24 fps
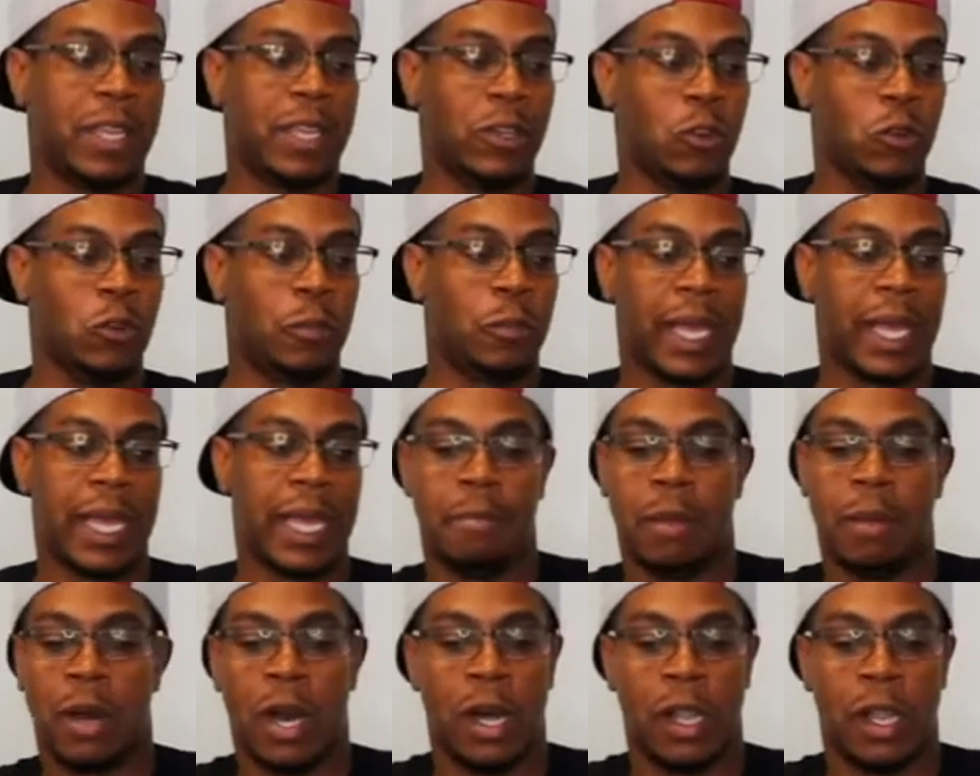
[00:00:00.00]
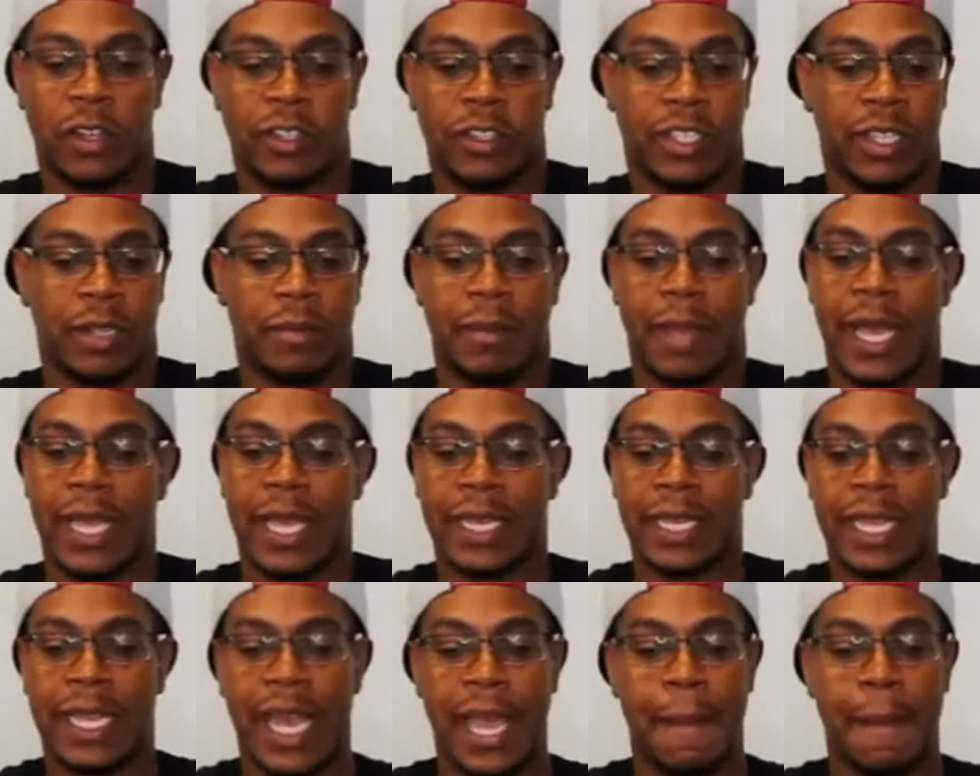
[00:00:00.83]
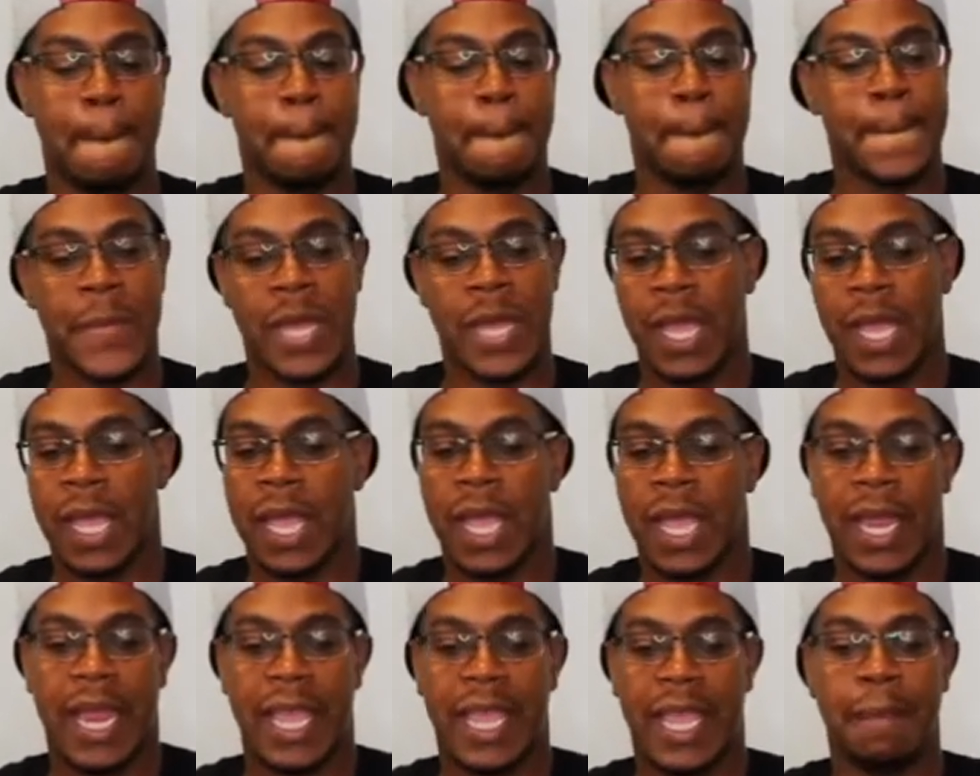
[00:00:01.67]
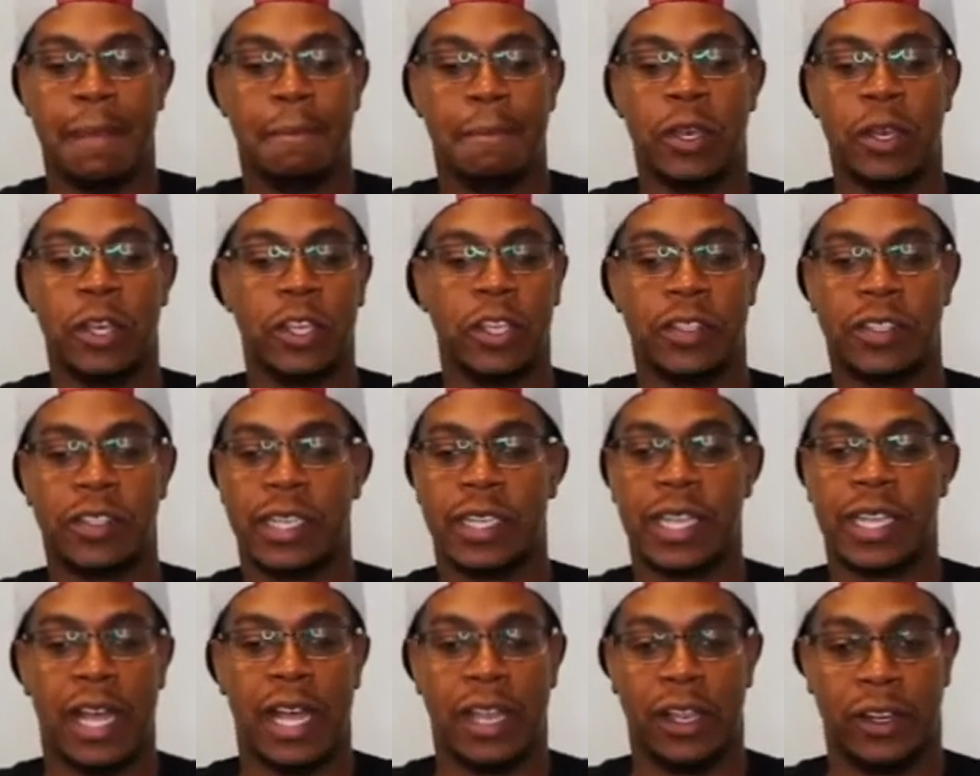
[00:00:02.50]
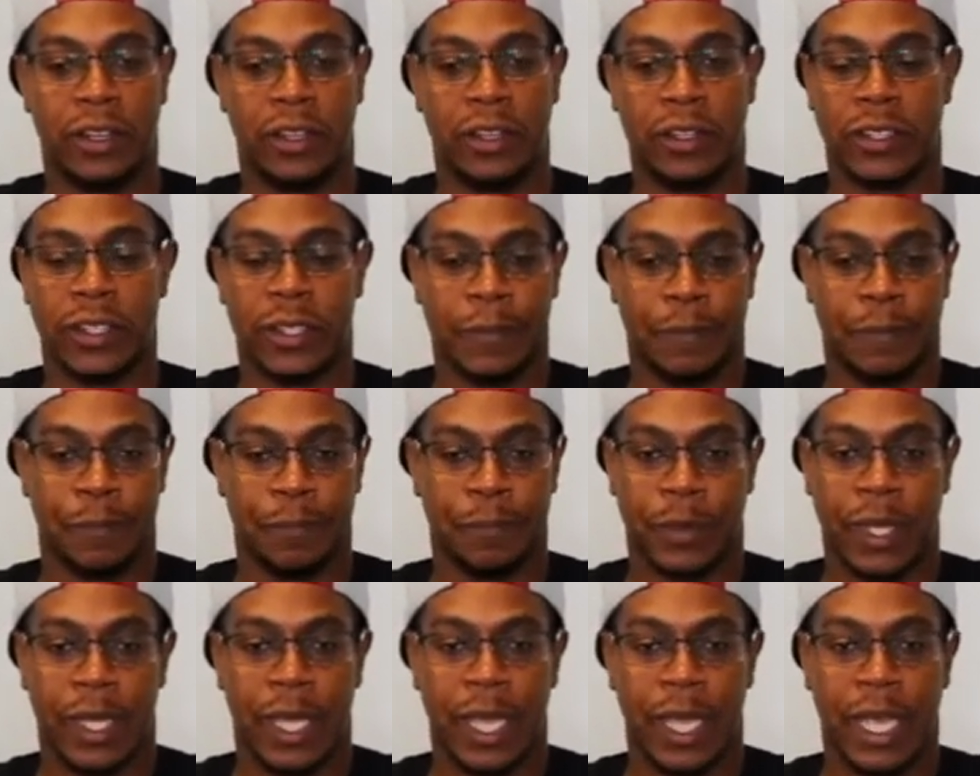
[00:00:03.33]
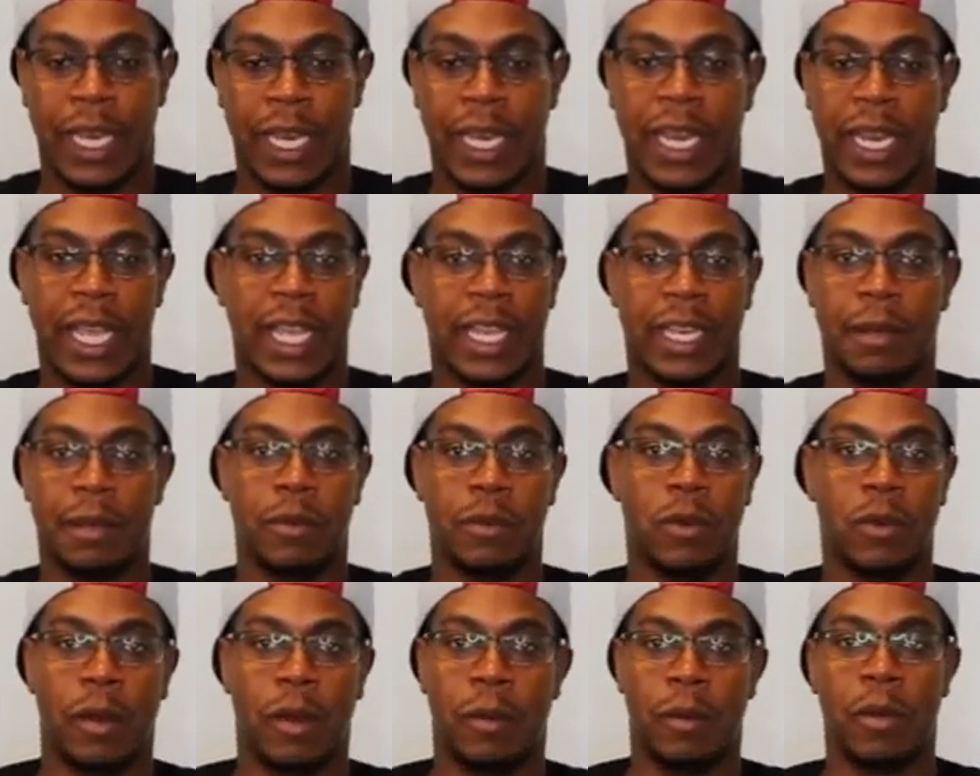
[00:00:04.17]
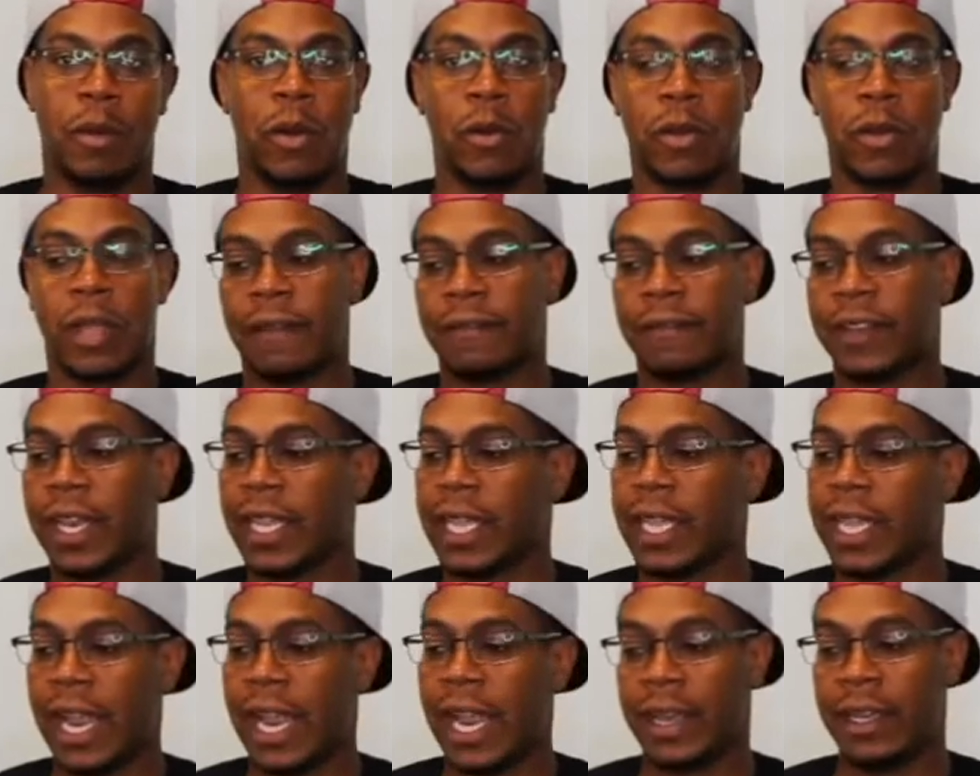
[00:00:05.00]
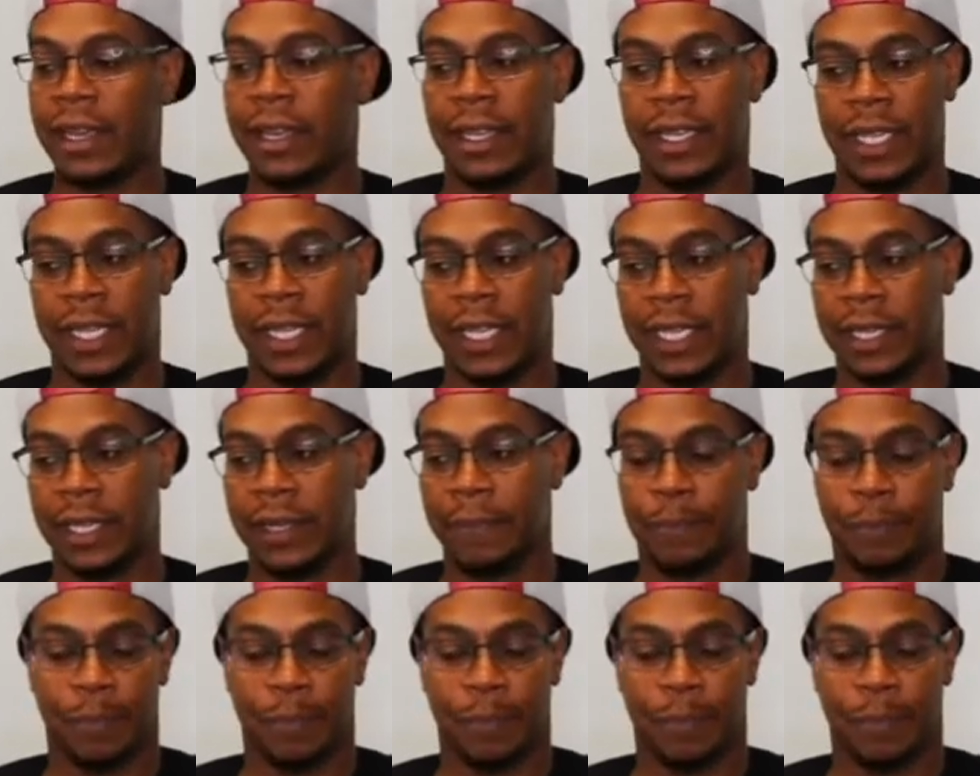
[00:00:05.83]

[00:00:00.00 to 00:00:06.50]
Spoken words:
play ball or something like that, and they get millions of dollars, and then they end up going broke after they get out of the league.